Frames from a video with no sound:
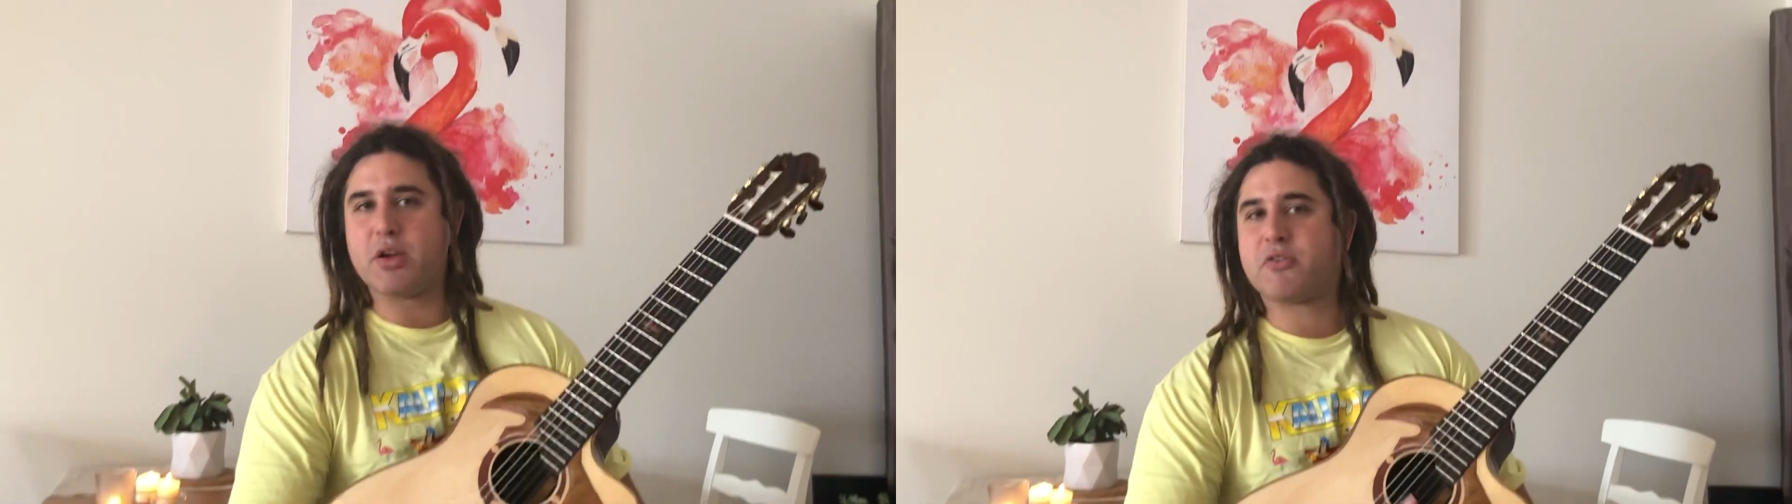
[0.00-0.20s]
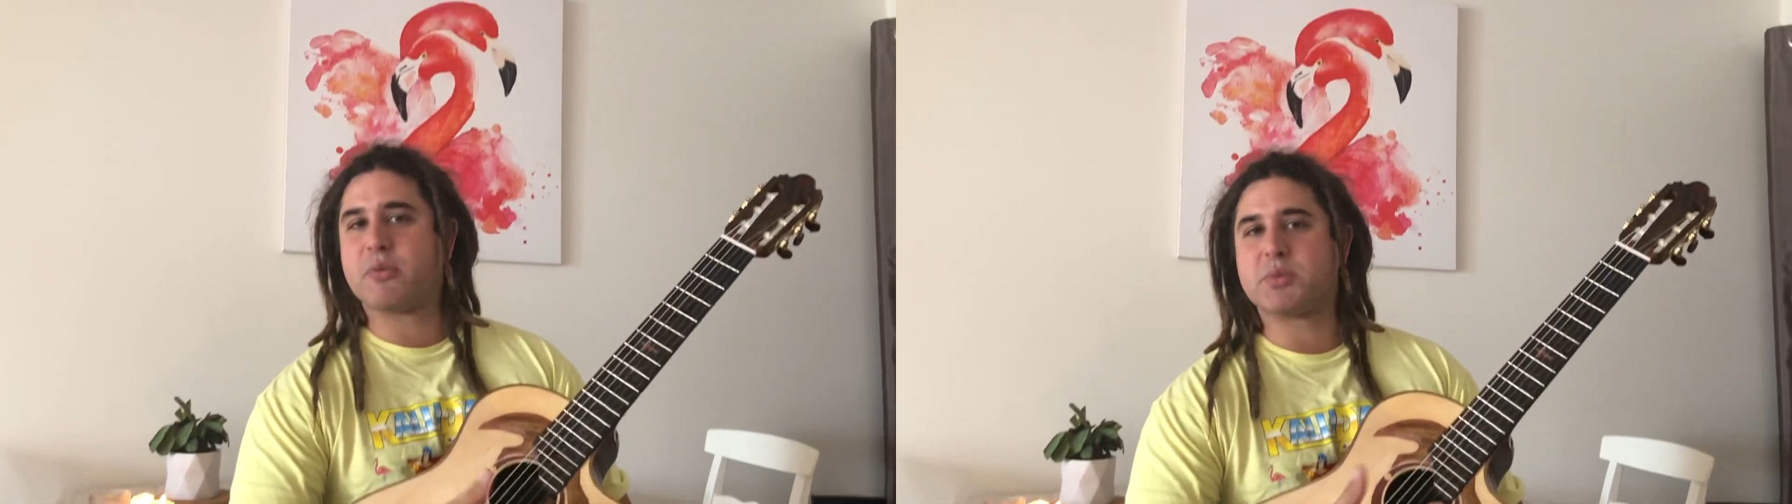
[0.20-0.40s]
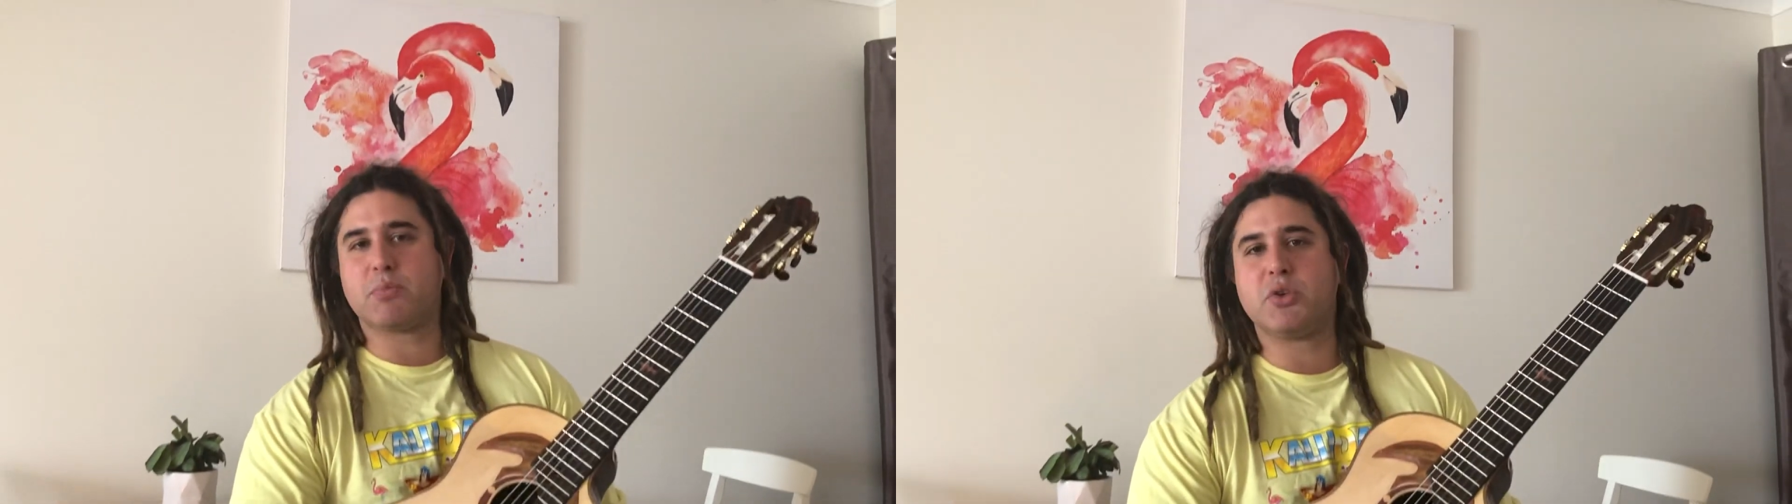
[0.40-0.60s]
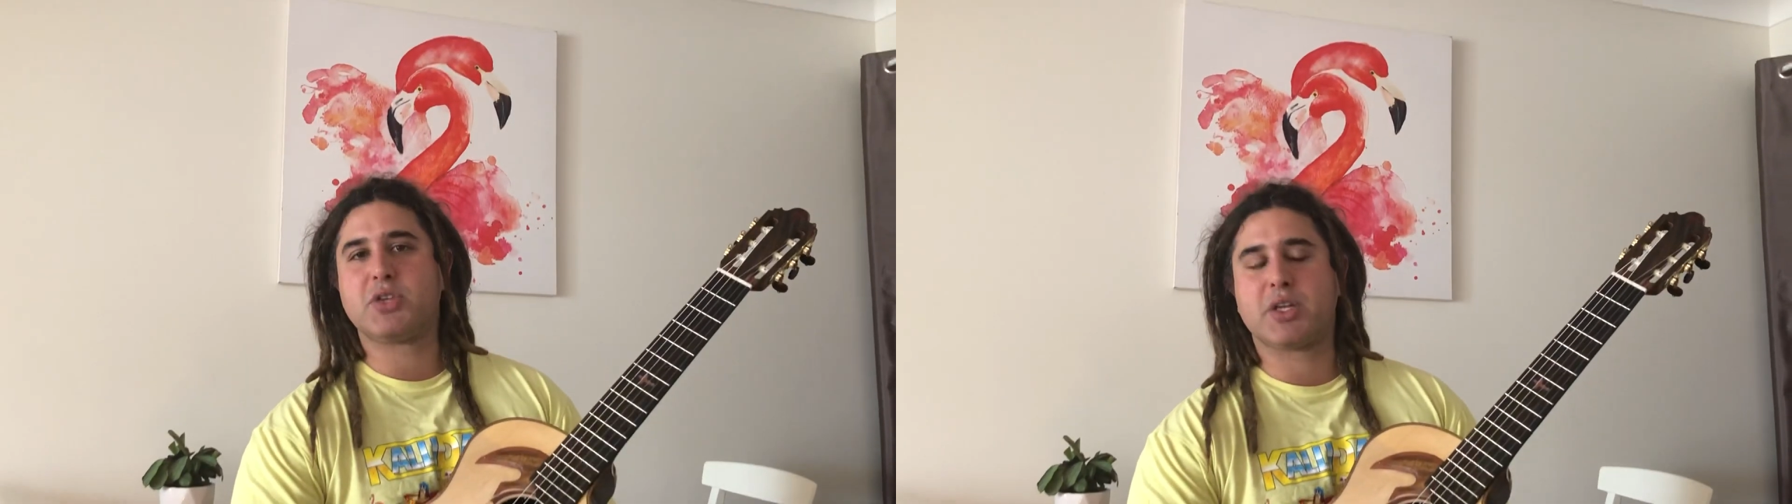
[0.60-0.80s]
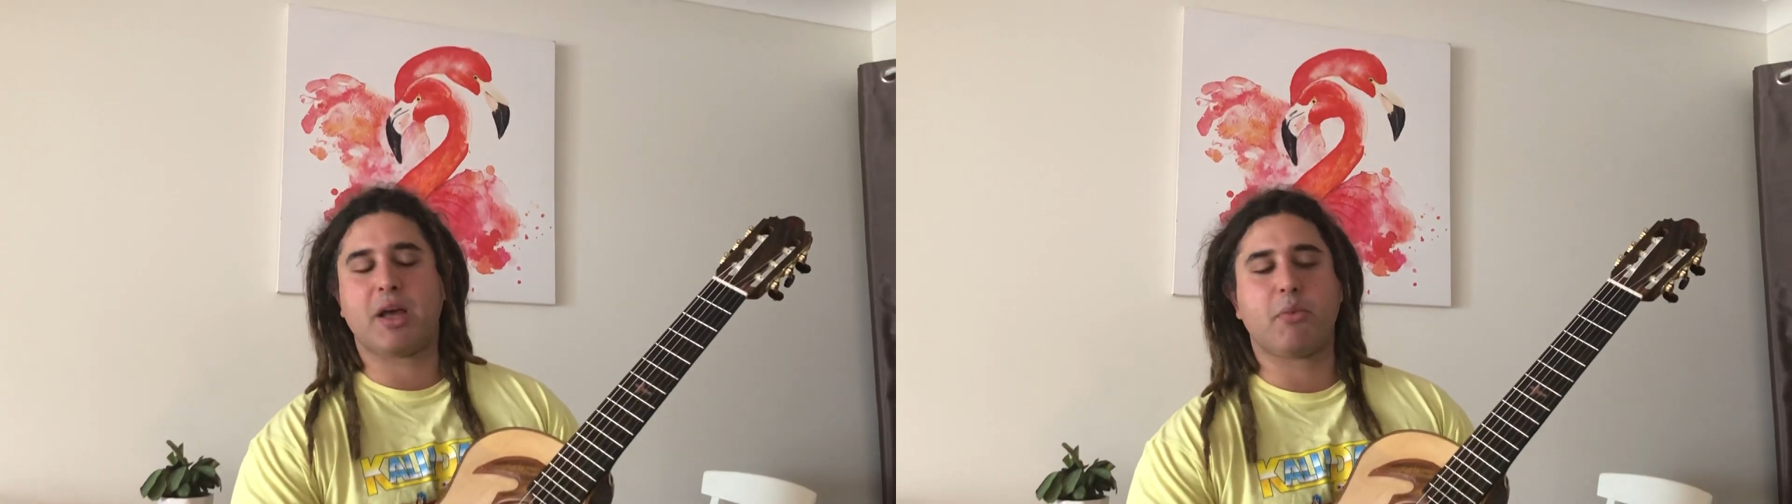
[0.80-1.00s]
or from some
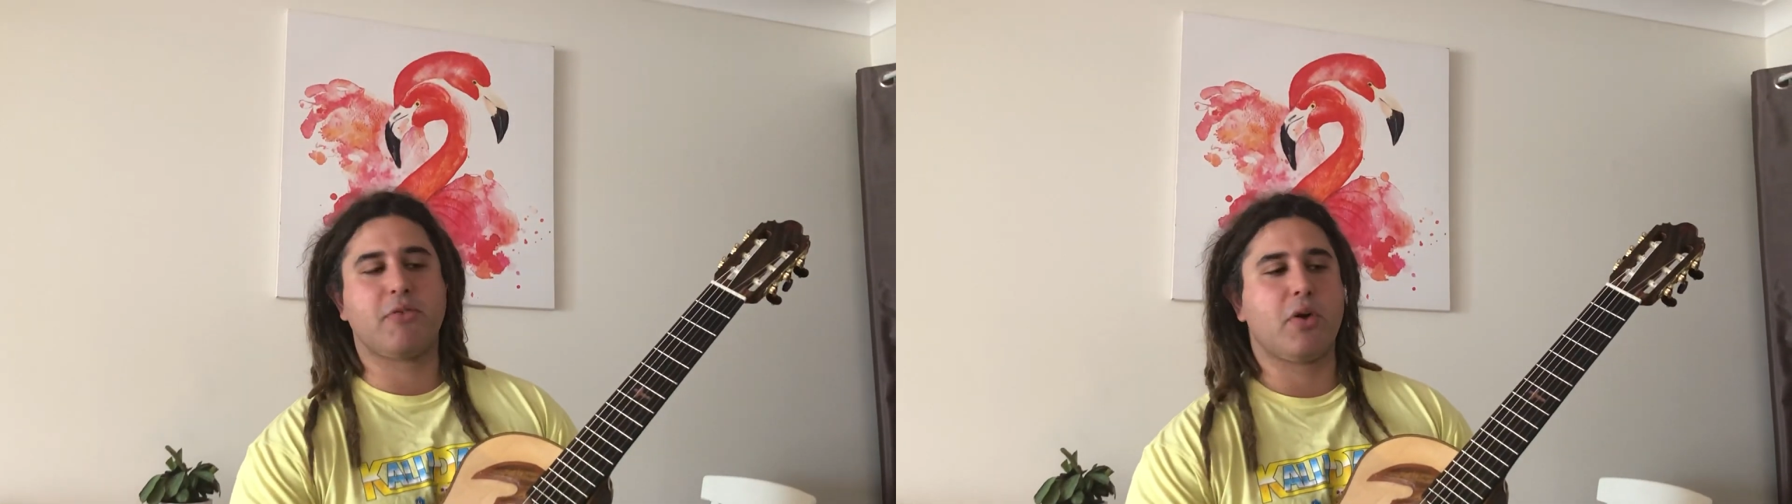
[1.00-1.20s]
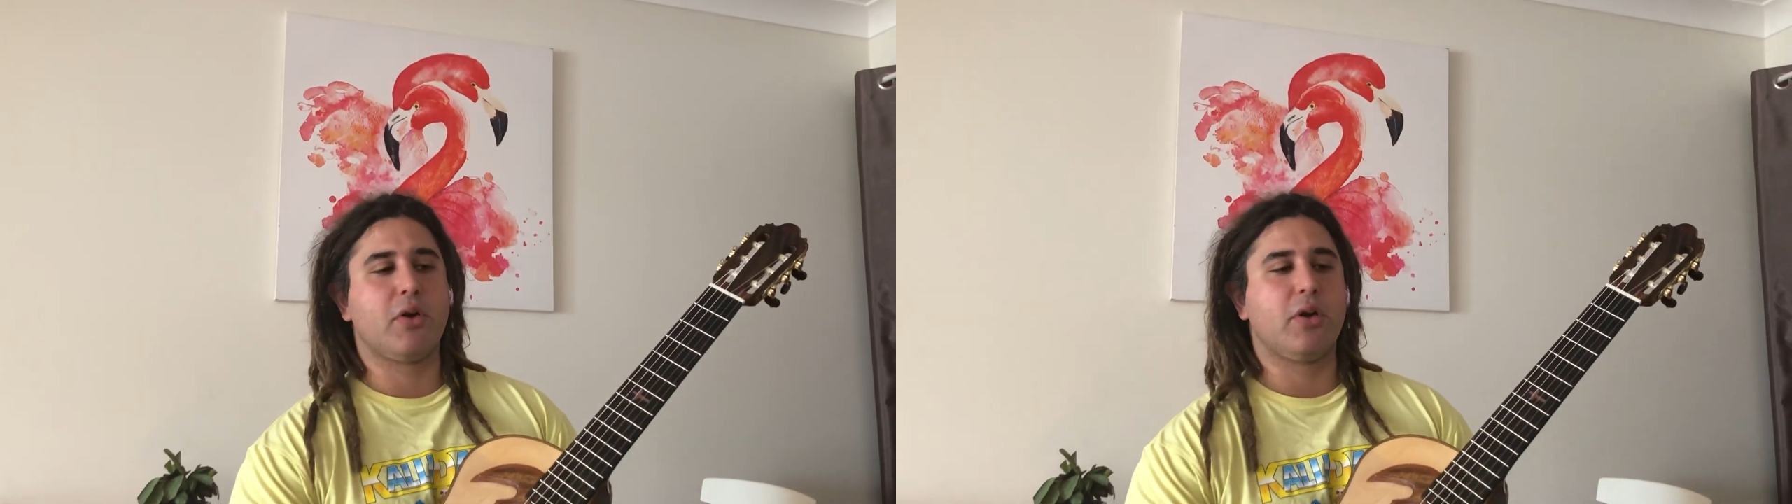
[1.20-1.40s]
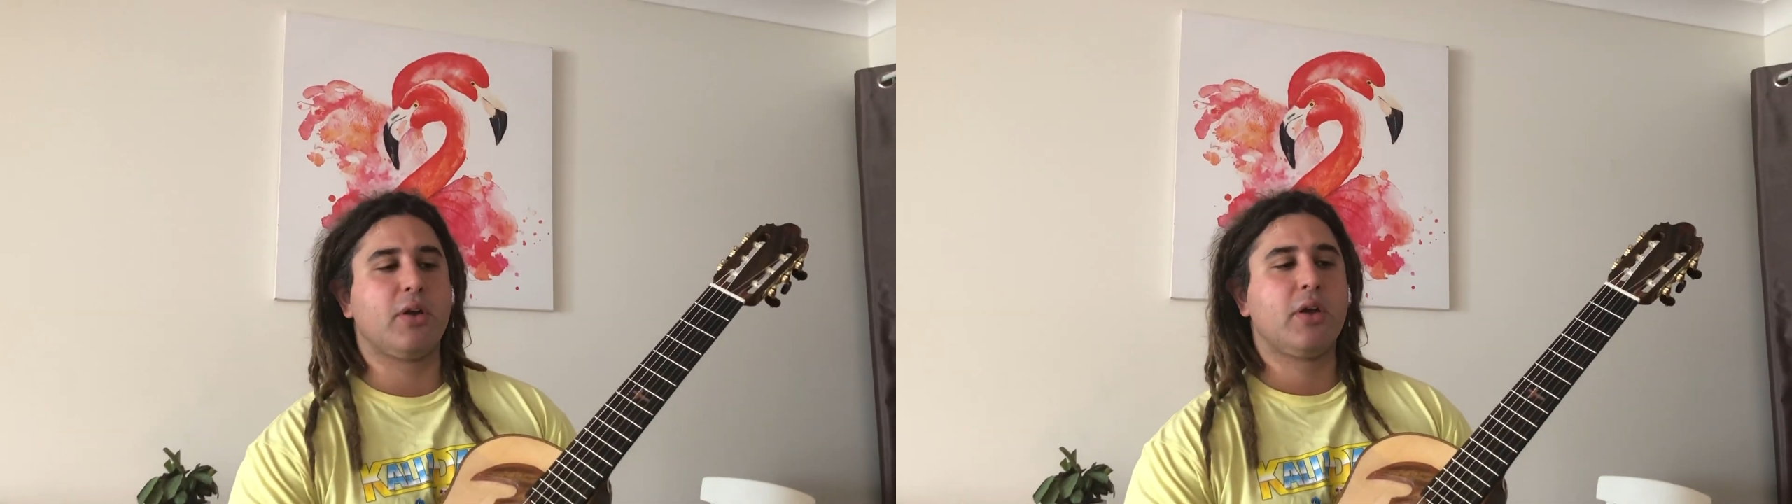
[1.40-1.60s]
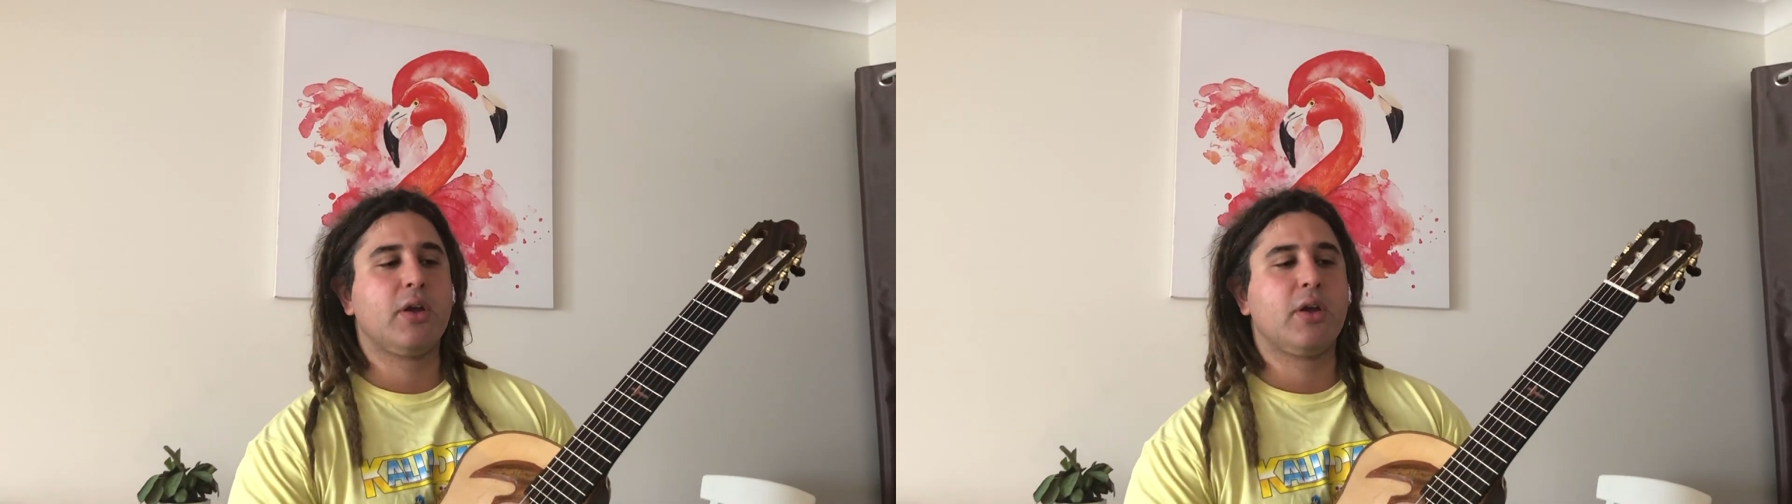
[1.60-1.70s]
music that we've heard.